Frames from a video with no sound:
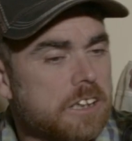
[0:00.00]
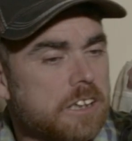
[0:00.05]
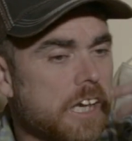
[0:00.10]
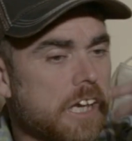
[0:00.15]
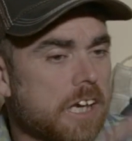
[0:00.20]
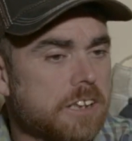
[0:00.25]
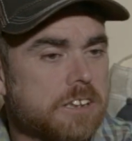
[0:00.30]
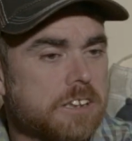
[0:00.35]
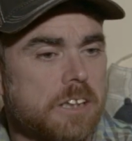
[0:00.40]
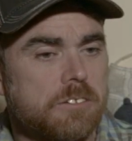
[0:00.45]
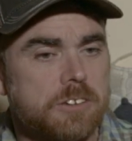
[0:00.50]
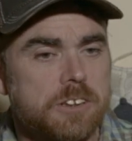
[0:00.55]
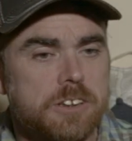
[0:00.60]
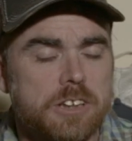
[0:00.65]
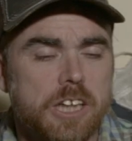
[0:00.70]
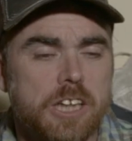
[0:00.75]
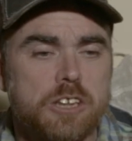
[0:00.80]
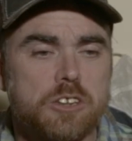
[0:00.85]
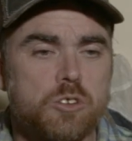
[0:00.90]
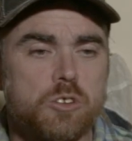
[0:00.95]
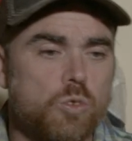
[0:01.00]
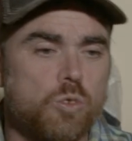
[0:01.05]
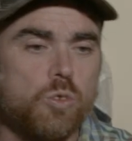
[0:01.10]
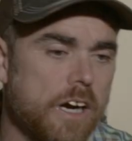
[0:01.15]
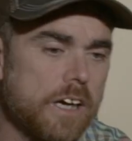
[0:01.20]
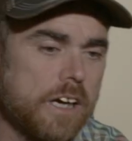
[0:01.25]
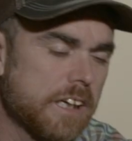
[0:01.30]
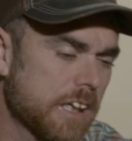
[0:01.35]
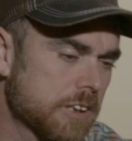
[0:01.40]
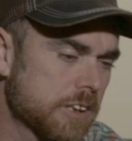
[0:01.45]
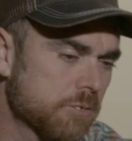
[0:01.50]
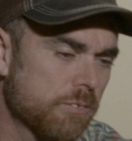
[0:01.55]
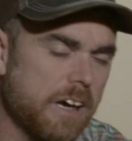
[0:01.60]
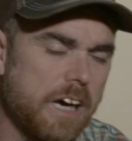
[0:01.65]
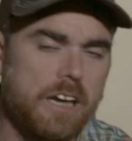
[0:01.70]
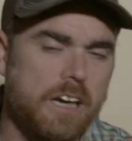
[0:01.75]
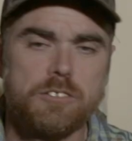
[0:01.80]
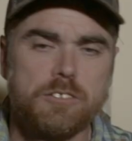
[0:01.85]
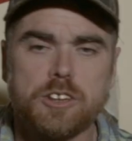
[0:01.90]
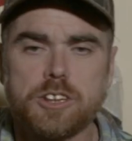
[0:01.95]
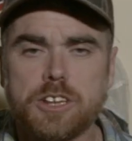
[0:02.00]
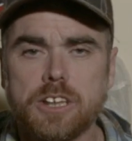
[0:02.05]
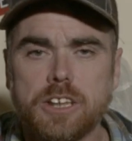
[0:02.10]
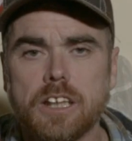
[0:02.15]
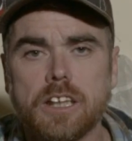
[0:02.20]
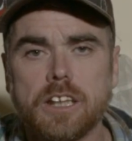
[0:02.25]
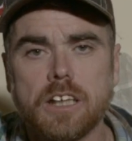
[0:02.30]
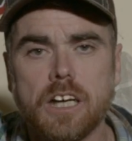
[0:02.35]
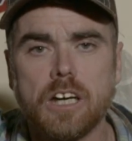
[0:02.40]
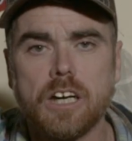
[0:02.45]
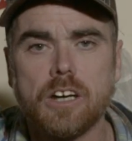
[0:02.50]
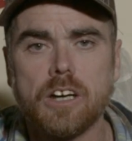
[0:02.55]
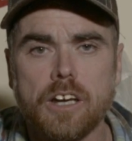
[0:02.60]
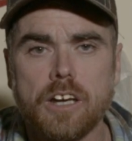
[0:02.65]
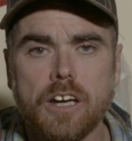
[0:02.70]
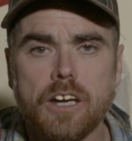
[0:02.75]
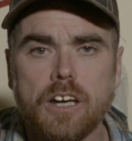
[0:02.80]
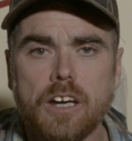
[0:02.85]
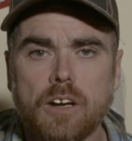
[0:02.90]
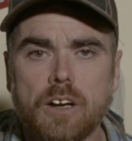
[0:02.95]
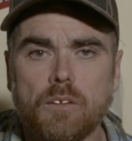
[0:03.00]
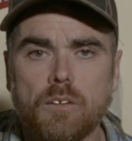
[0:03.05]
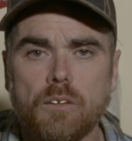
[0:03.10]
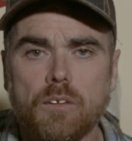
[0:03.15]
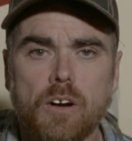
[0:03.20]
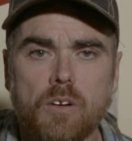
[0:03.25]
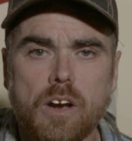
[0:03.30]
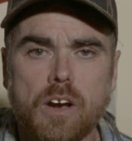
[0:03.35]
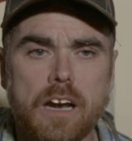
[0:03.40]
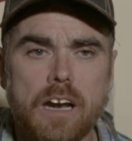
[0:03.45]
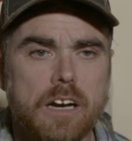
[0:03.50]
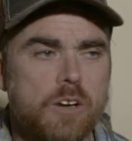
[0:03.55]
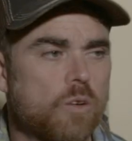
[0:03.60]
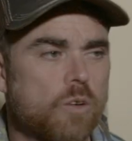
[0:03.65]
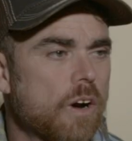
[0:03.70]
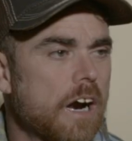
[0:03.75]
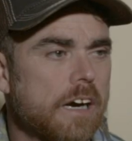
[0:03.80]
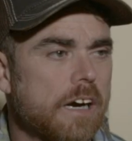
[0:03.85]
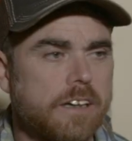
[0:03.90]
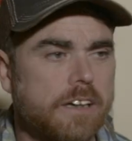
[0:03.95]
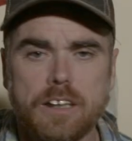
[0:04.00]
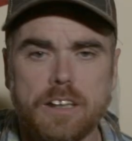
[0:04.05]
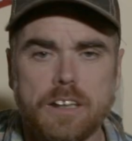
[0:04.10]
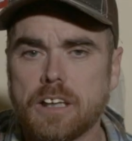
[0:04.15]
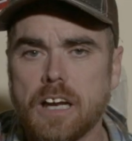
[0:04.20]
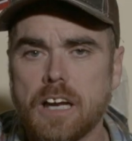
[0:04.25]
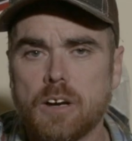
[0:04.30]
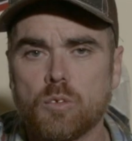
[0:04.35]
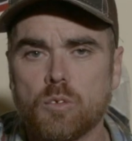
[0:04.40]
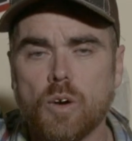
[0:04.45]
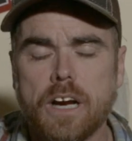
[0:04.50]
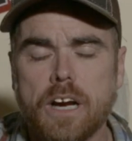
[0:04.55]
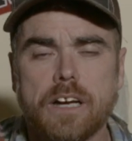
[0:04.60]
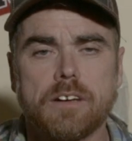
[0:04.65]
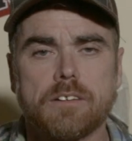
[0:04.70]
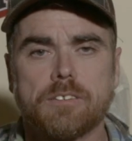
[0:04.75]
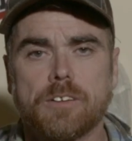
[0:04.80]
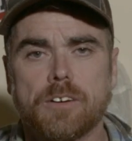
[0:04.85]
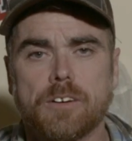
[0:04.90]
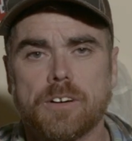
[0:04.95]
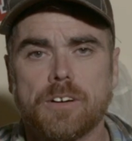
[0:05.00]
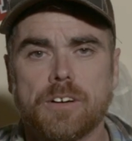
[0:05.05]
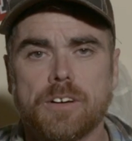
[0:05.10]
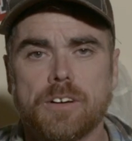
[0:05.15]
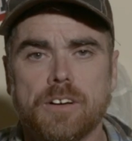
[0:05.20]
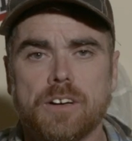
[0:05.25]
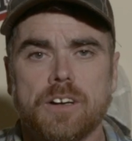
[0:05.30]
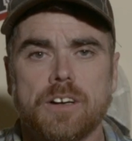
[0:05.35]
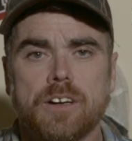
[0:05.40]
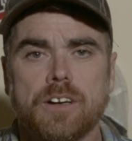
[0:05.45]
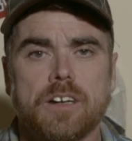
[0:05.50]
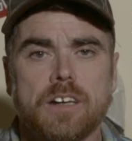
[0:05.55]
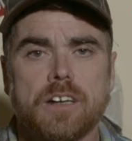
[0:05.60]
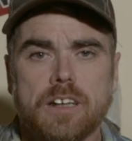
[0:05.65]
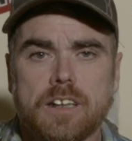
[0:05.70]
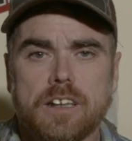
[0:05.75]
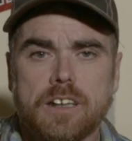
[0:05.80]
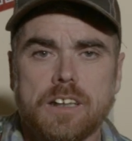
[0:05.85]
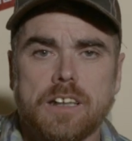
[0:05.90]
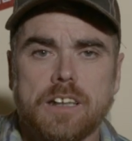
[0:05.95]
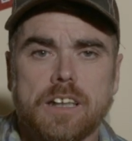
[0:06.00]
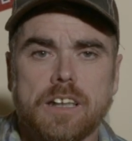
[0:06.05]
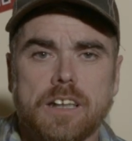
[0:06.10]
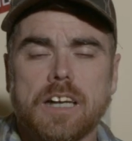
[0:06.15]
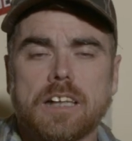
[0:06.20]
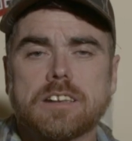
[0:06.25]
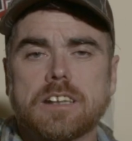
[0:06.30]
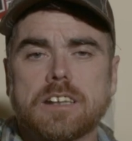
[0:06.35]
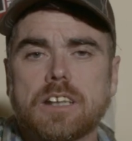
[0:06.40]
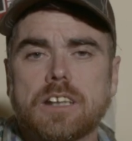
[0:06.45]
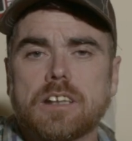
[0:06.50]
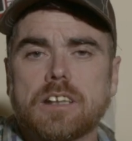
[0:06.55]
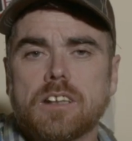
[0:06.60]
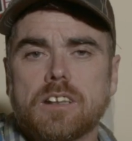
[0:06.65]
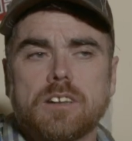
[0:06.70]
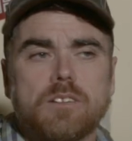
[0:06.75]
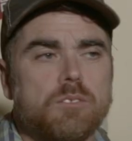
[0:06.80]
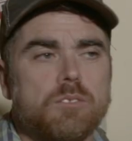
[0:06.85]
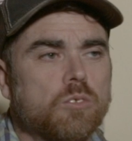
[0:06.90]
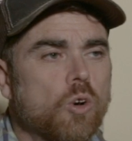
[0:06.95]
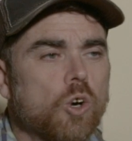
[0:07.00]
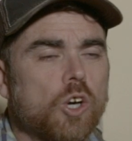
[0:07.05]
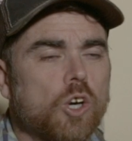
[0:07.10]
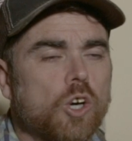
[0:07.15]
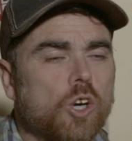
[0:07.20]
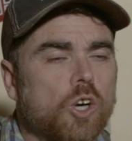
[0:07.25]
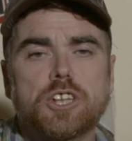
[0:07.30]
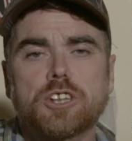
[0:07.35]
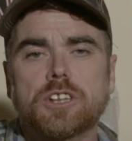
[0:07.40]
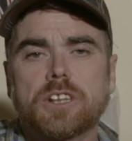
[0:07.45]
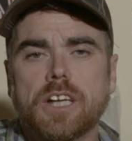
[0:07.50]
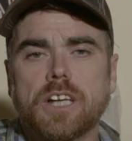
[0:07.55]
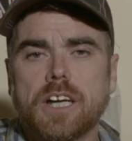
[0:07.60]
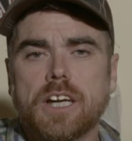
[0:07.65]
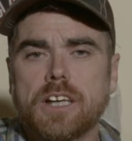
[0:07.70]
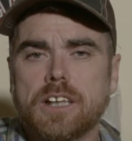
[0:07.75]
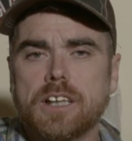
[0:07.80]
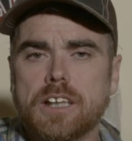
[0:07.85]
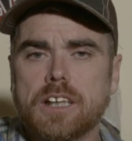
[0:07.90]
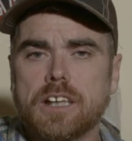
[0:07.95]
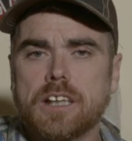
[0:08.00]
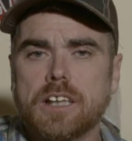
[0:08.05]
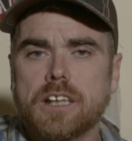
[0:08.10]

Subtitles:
in the ketchup, just eats away, takes a bite of his chili dog, and we're all kind of quiet there, kind of waiting for. And I said, "Mort, did you say